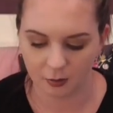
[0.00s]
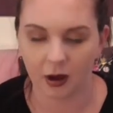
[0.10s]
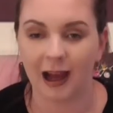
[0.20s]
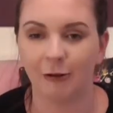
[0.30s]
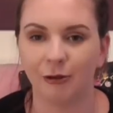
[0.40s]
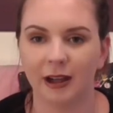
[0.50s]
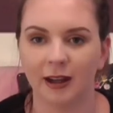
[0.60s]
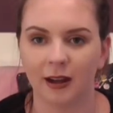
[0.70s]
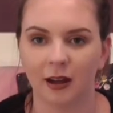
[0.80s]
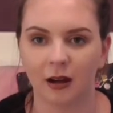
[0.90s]
But I really
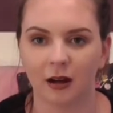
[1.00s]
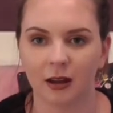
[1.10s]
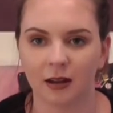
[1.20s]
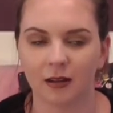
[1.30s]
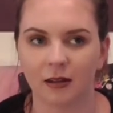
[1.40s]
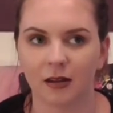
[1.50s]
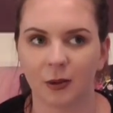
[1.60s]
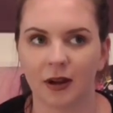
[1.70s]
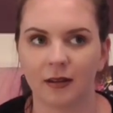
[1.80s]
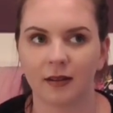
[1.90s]
like cardigans because
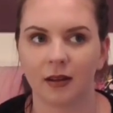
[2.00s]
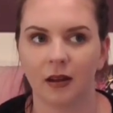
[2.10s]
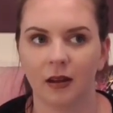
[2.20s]
when it's